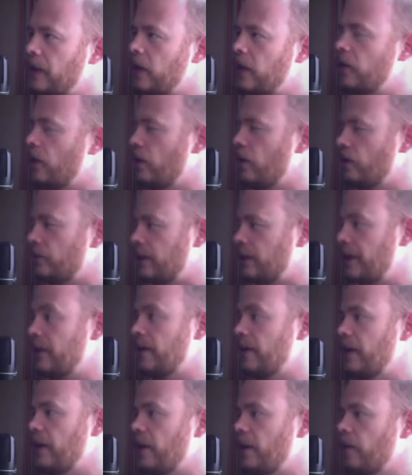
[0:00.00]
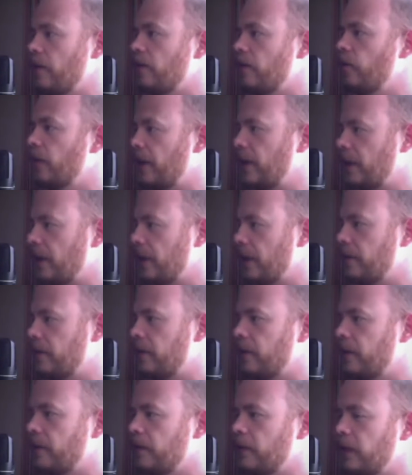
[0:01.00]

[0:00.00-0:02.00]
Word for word: you know Tyndale, Wycliffe,